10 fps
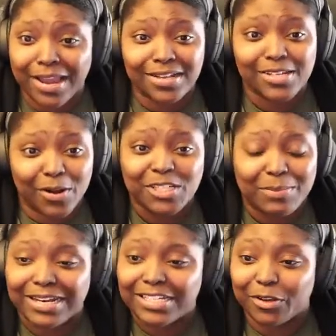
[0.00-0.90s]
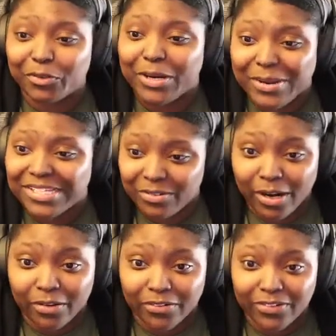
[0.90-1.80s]
I done told you about this show 3 weeks in a
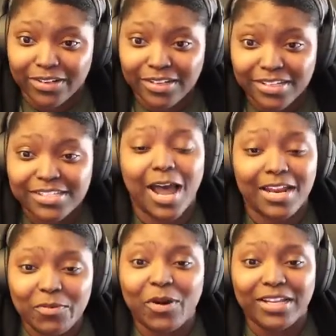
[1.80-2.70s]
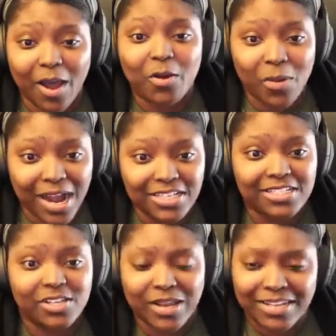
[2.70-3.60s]
row. So I need one of y'all to watch
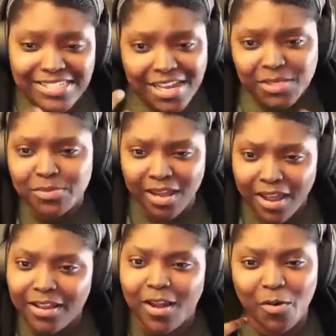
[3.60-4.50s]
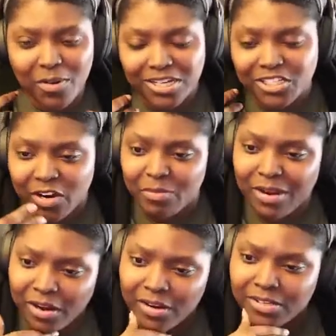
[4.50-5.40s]
it so we can at least have some dialogue. I want to share it with
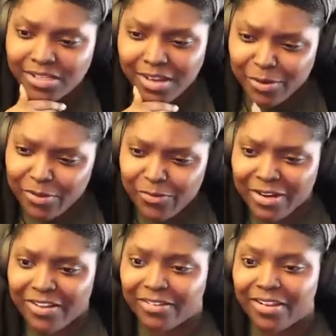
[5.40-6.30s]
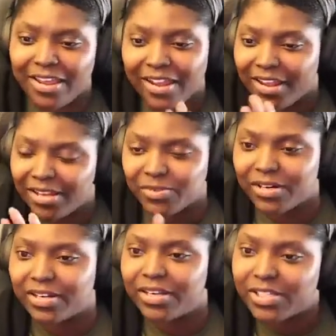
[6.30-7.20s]
my girls now. I mean, whatever. It is what
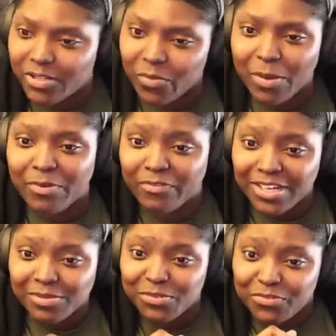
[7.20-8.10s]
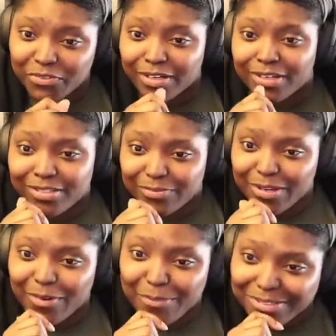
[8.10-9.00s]
it is. I'm gonna find some new friends and I'm
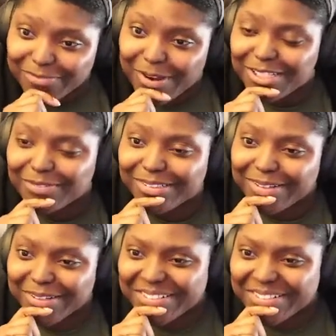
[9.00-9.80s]
gonna watch it with them.